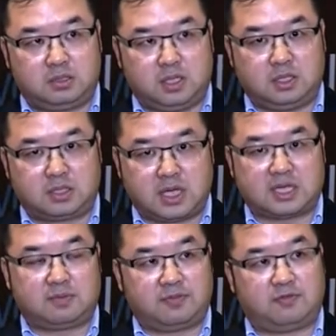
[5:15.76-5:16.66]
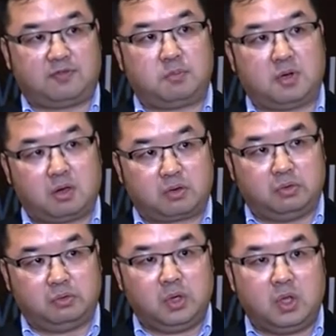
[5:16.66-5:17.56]
uh, the customer from
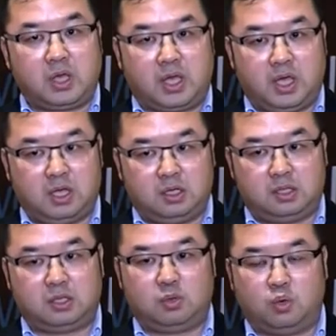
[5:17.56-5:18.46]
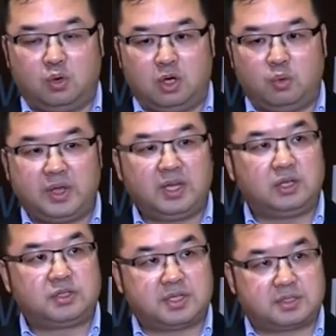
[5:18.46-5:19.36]
local and uh, we
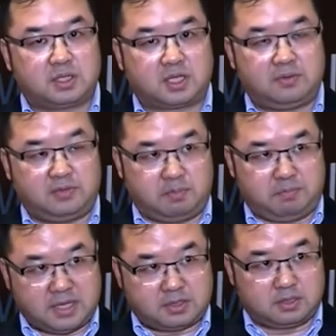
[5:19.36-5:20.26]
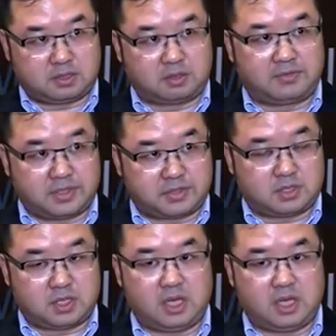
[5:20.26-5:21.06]
need just to give the best service.